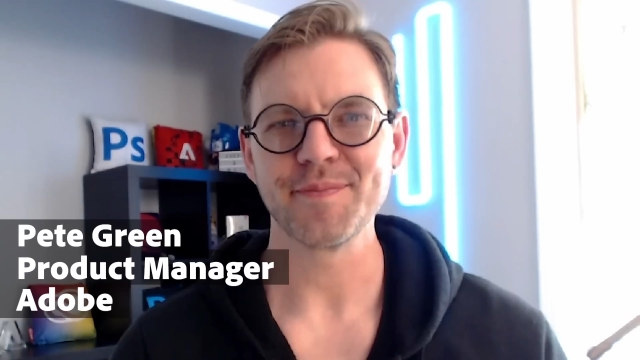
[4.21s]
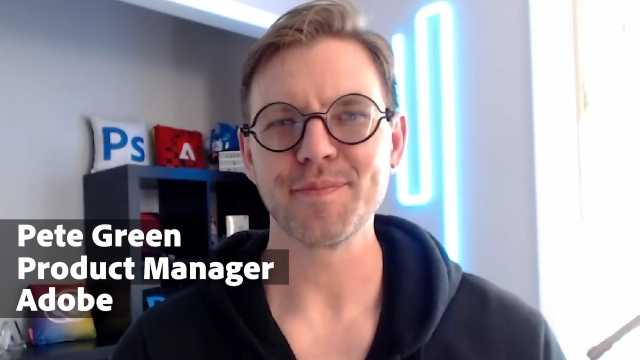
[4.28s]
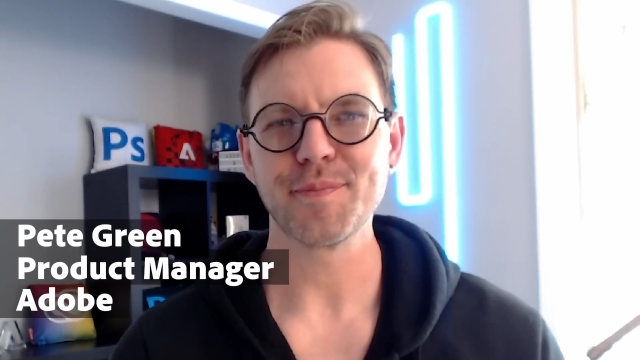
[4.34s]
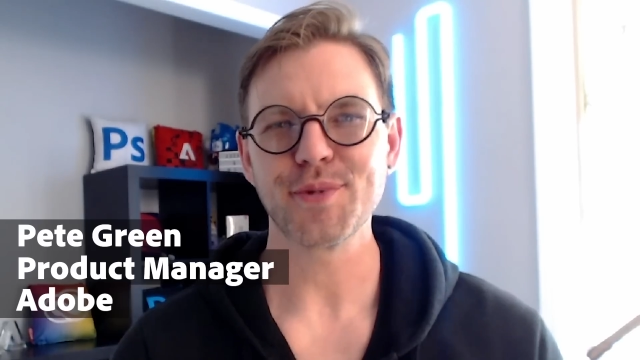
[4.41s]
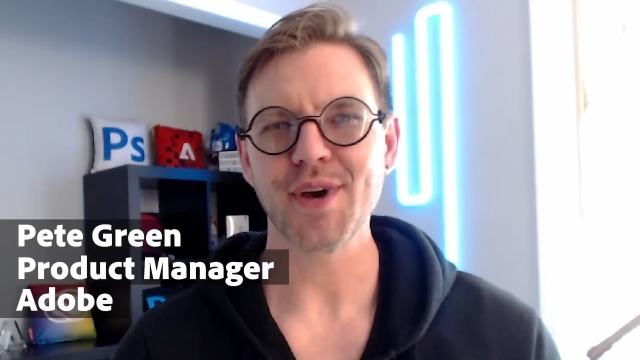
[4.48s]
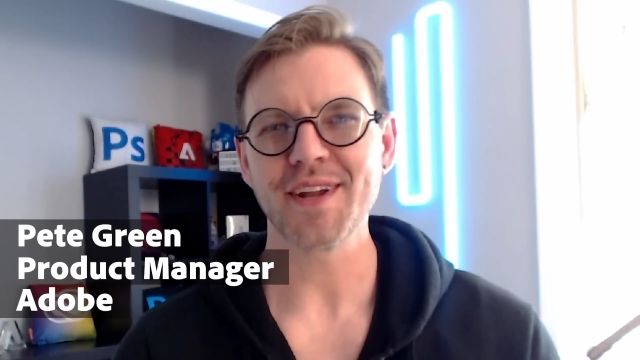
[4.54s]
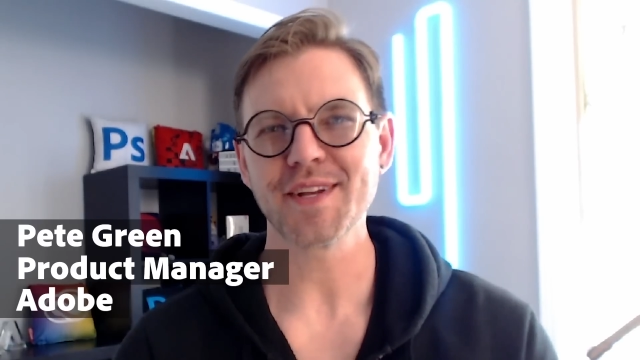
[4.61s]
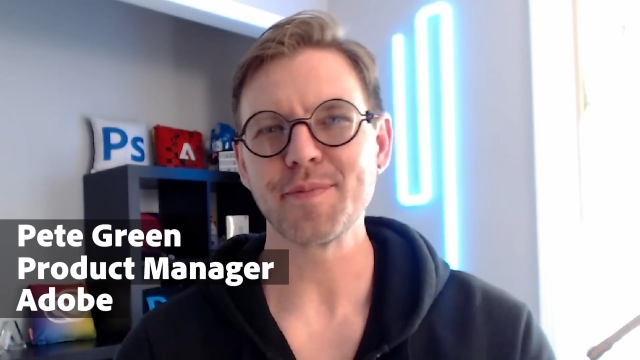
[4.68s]

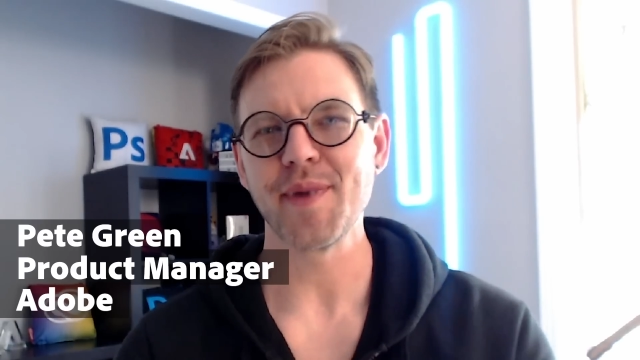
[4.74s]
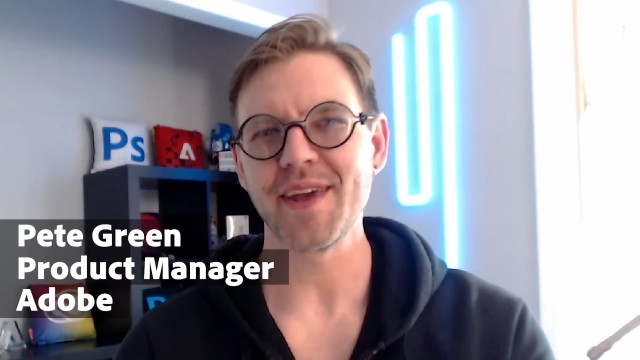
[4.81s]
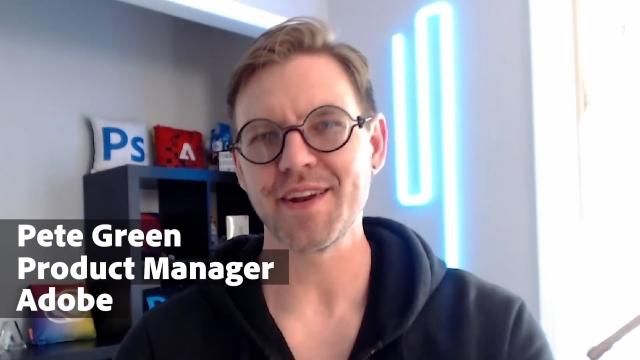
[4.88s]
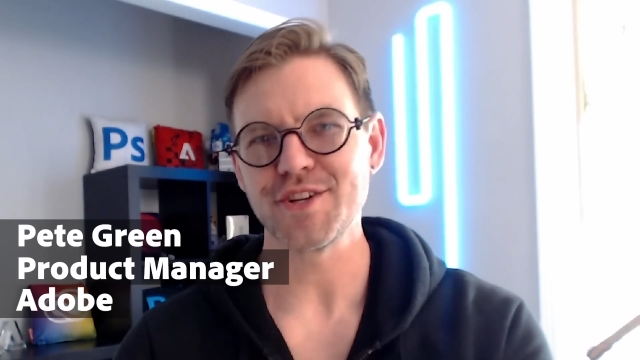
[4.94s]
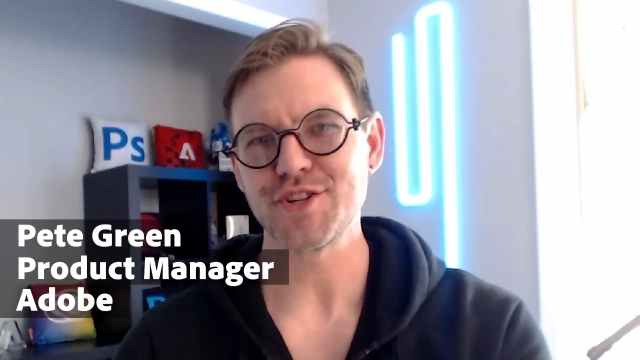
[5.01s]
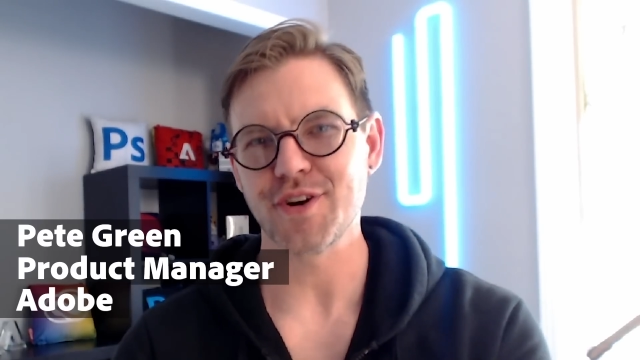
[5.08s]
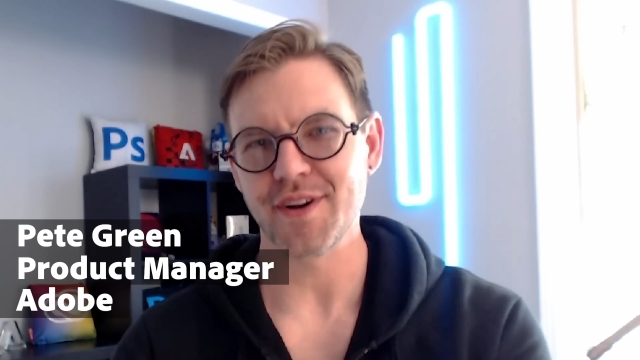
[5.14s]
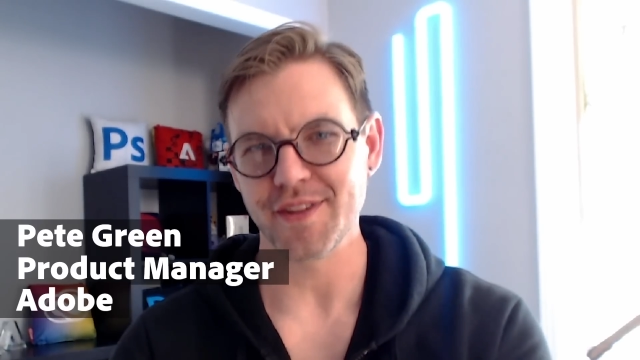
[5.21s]
product
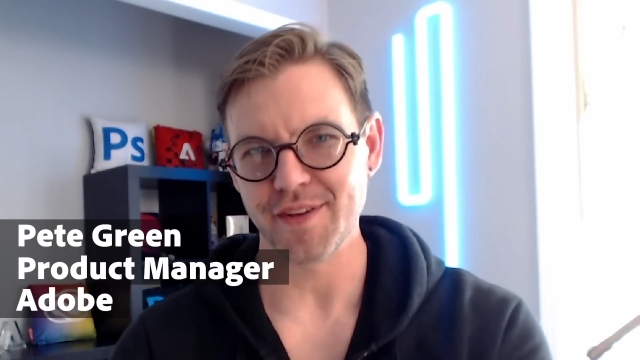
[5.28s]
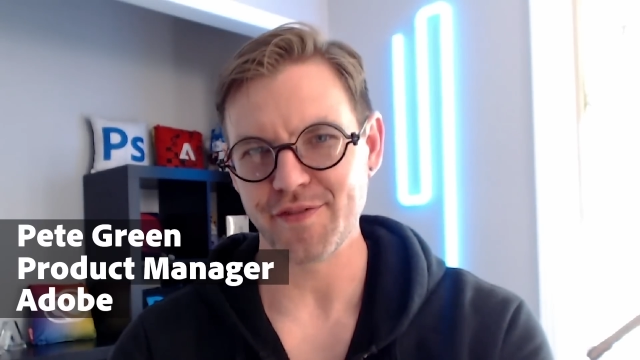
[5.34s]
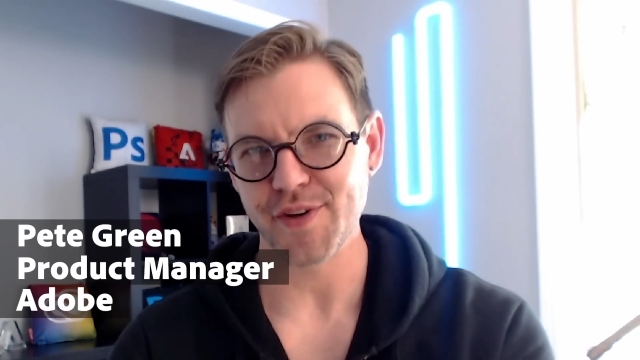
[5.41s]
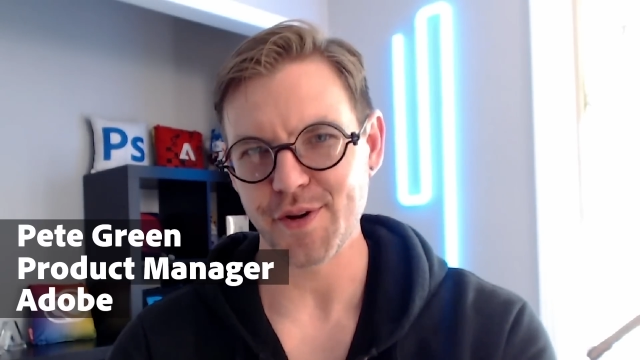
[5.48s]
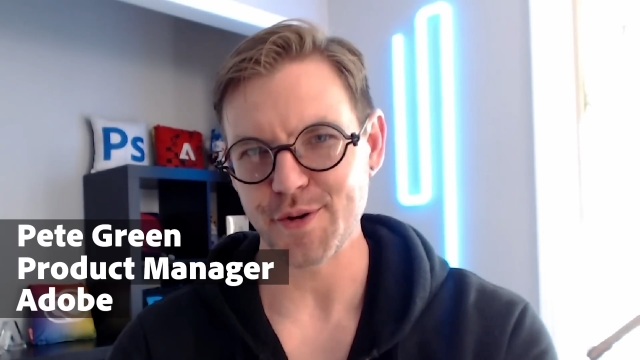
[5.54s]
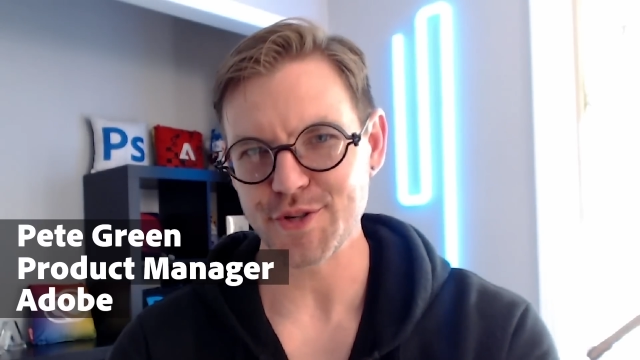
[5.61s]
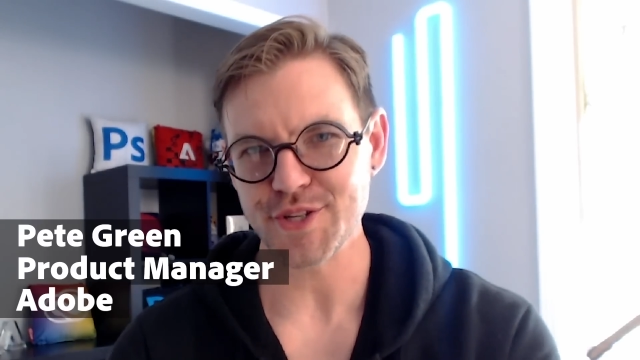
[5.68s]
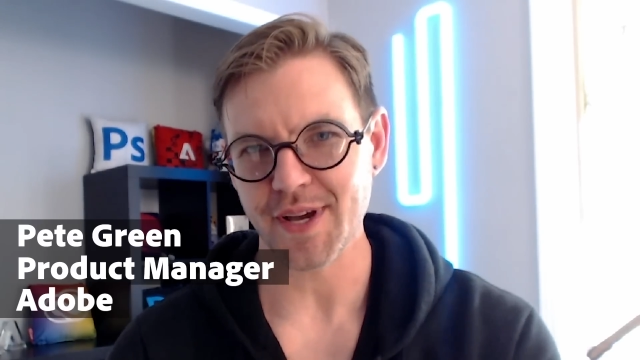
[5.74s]
manager on the
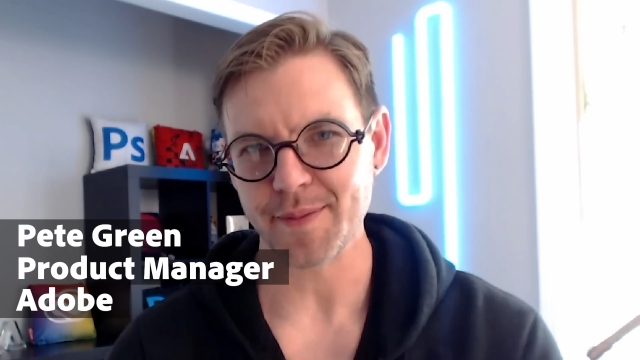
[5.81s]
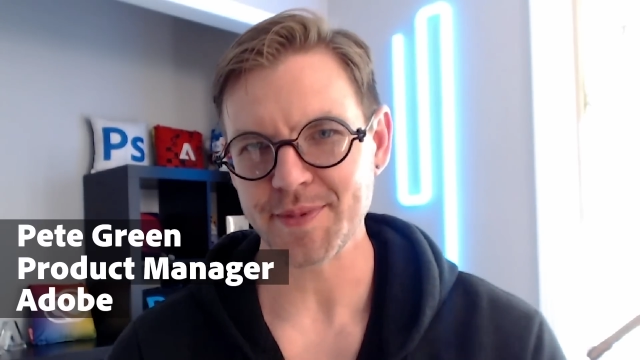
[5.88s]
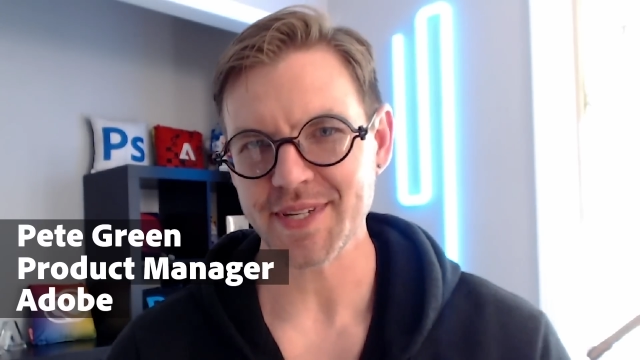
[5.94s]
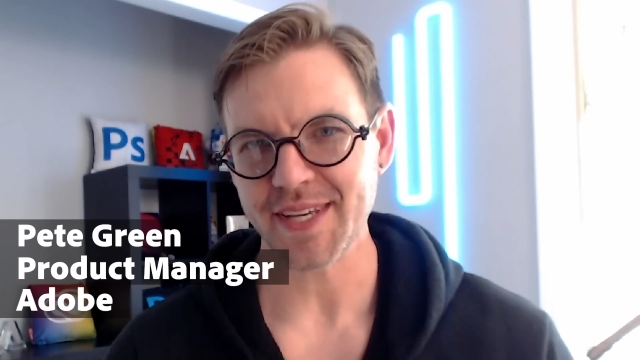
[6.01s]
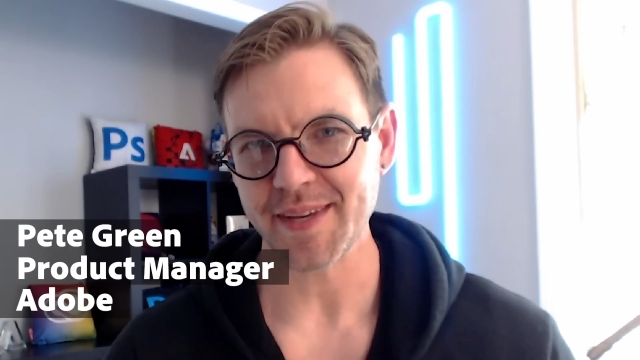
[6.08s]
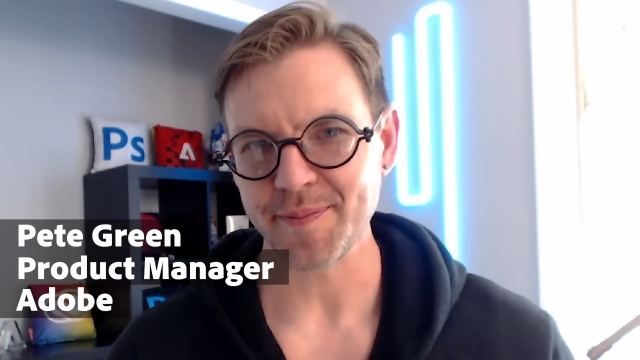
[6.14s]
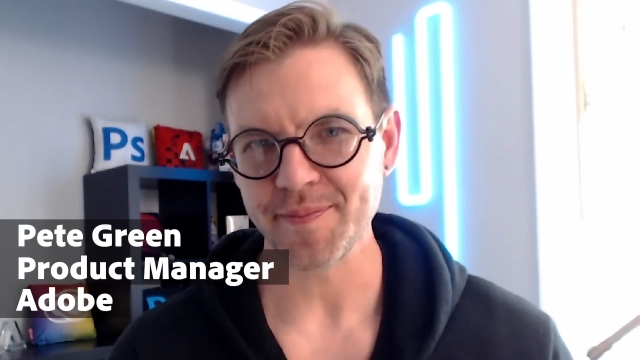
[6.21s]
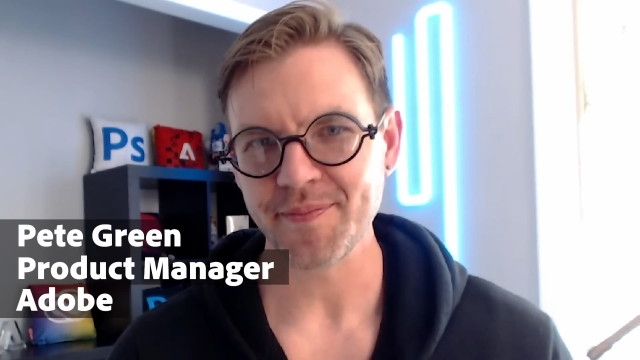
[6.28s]
Photoshop
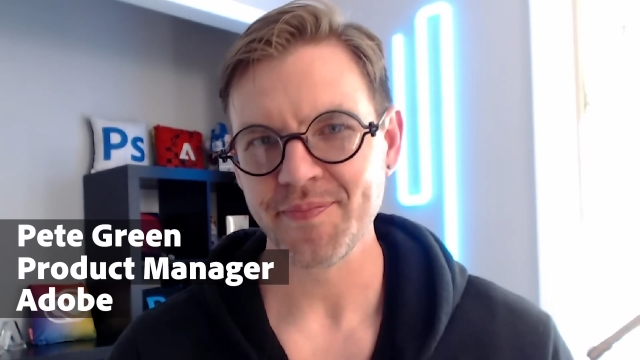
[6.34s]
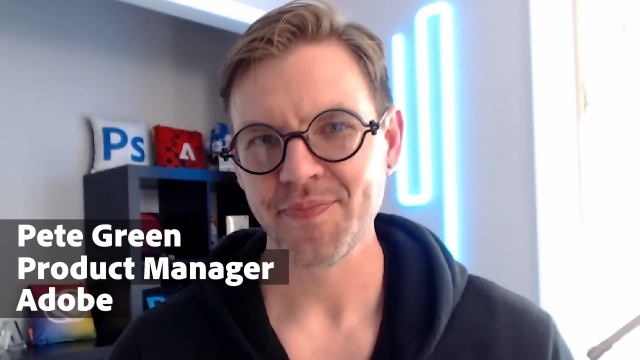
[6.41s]
team.